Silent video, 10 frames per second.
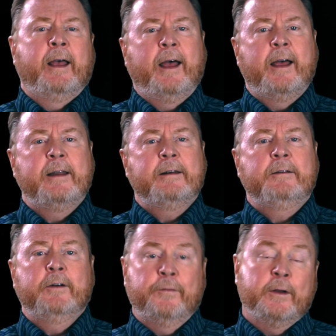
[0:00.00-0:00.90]
and
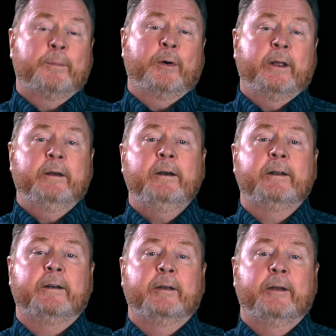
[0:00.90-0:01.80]
you feel pretty
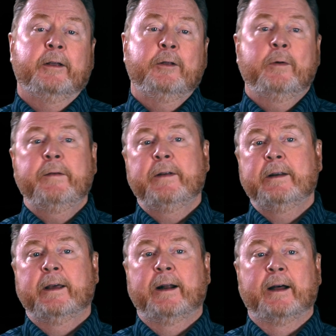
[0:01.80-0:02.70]
good. You even
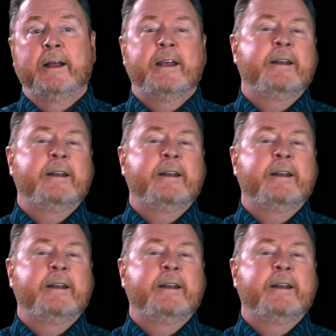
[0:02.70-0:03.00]
get a